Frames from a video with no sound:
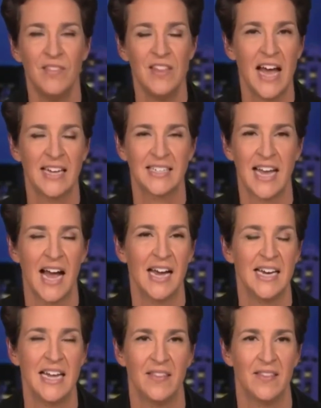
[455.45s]
the
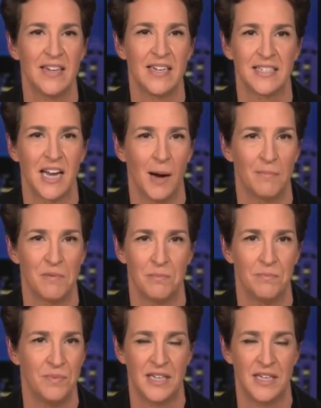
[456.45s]
anxiety and the
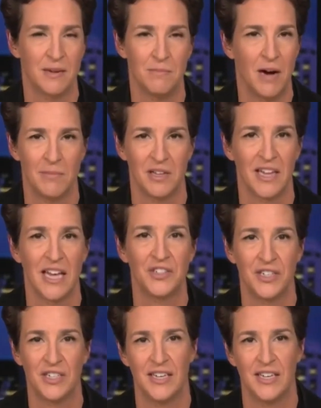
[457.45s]
discombobulation